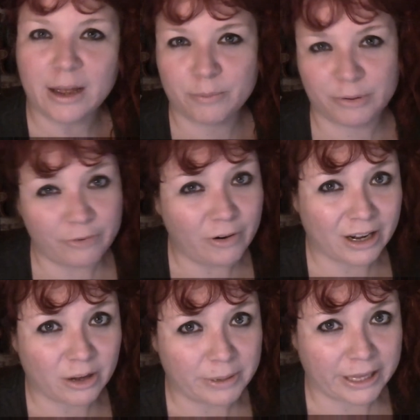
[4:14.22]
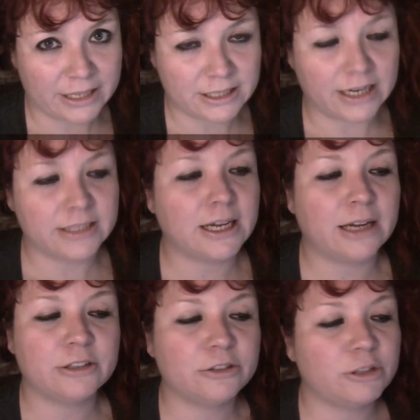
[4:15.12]
Before I got my hair dyed,
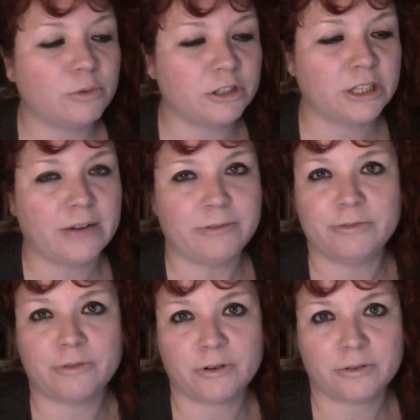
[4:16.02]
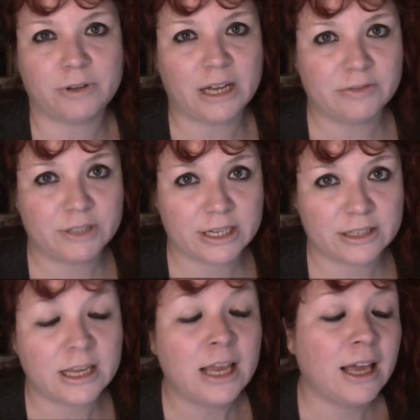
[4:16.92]
I'd usually wash it every 4 to 5 days.